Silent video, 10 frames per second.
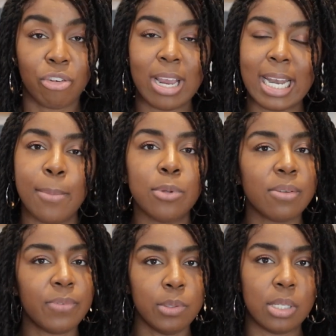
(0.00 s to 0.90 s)
Create labels
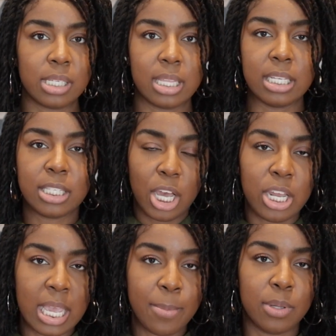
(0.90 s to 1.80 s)
and filters so that
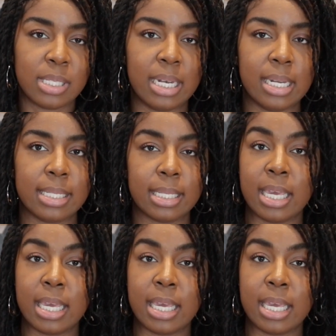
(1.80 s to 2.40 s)
certain email senders